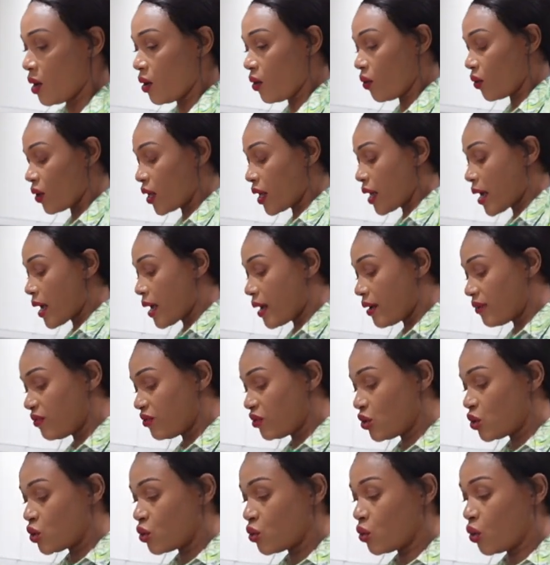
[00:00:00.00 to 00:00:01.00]
Okay, I
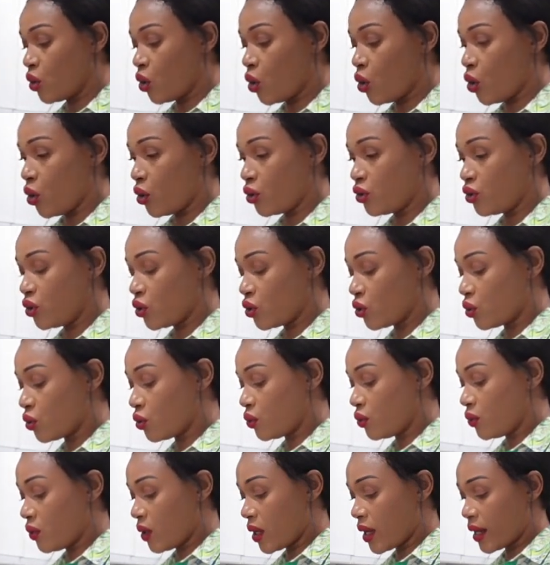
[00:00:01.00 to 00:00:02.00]
have two
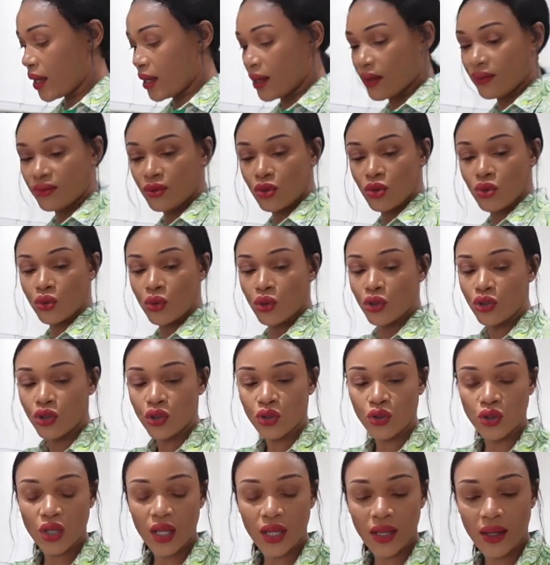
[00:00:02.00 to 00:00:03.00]
onion
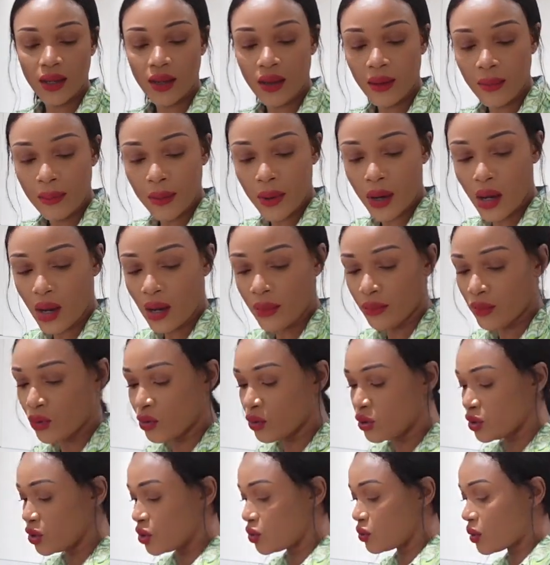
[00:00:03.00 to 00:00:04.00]
here, but I'm
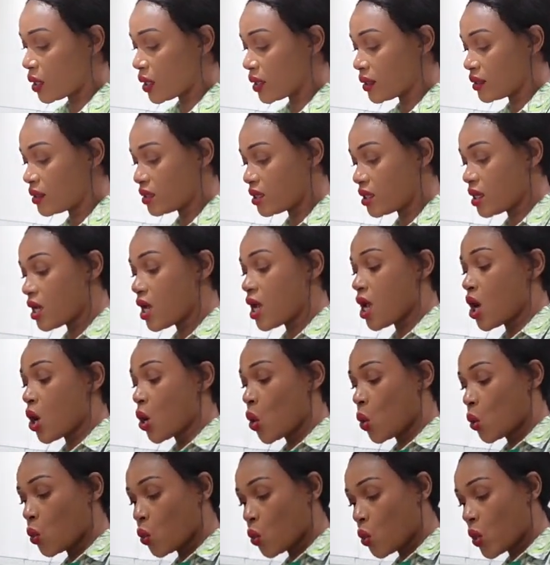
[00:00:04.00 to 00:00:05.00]
going to add
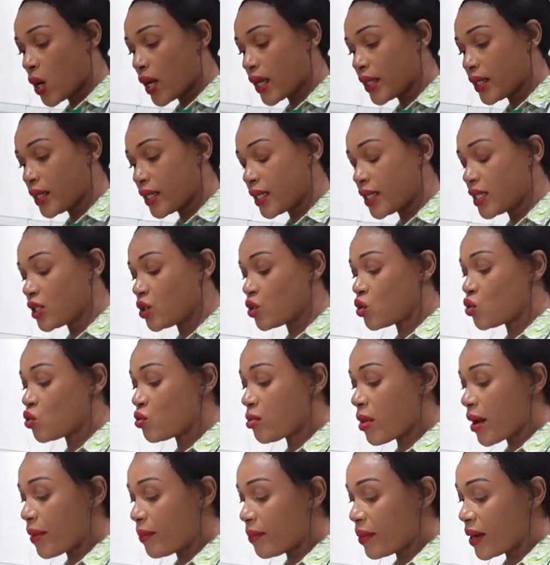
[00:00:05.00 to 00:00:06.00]
one into
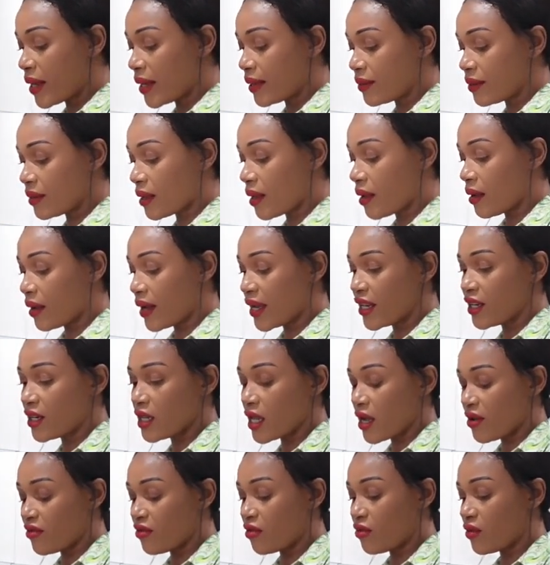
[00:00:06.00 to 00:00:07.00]
my blender, and
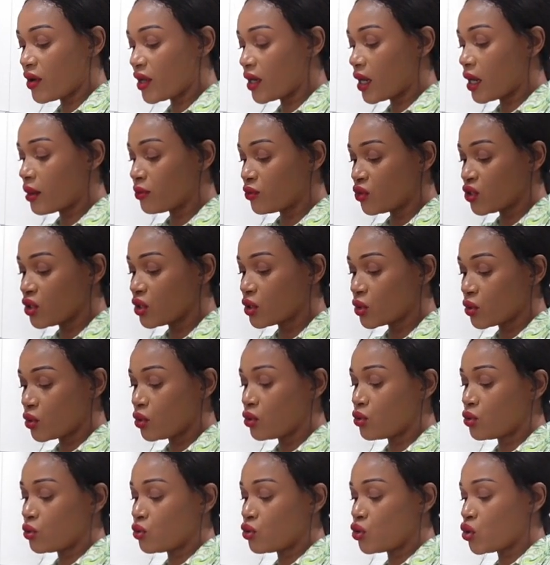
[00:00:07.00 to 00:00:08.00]
the other one I'm just
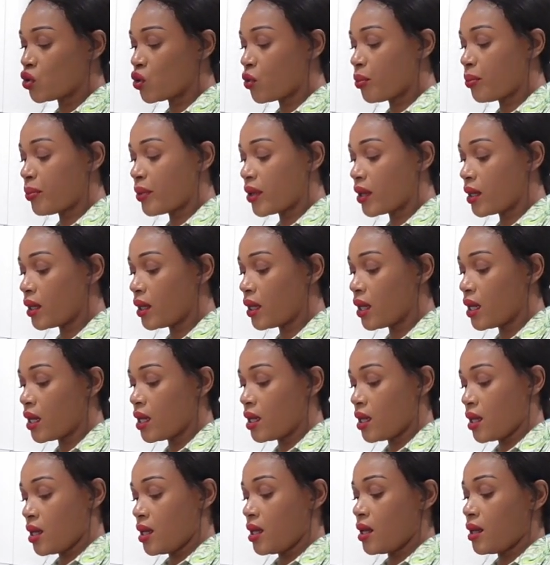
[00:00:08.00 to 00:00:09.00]
going to chop it
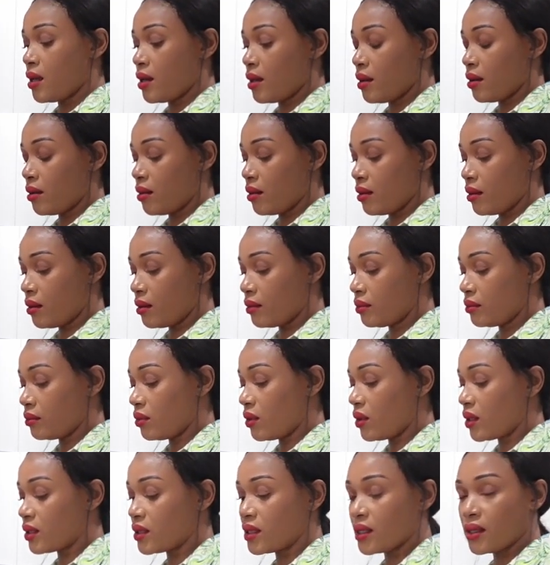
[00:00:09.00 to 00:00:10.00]

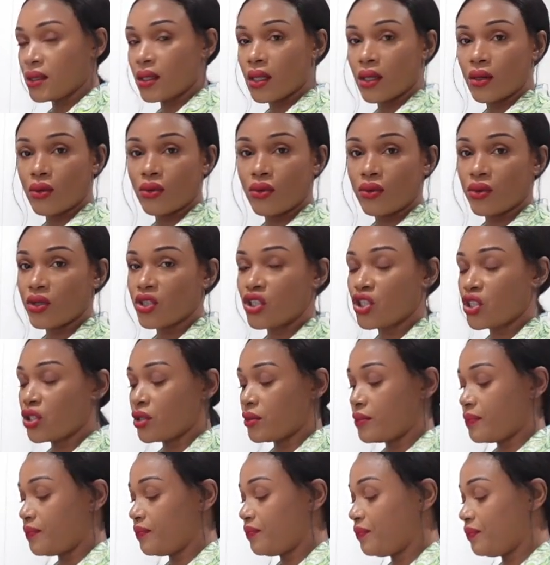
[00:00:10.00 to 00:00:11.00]
as a
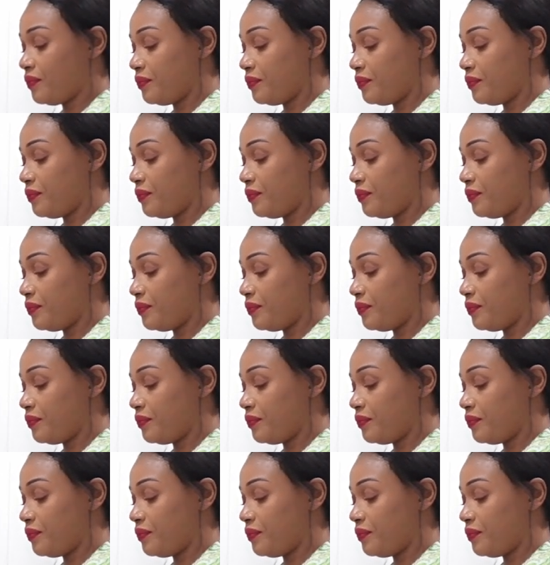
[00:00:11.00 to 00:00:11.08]
decoration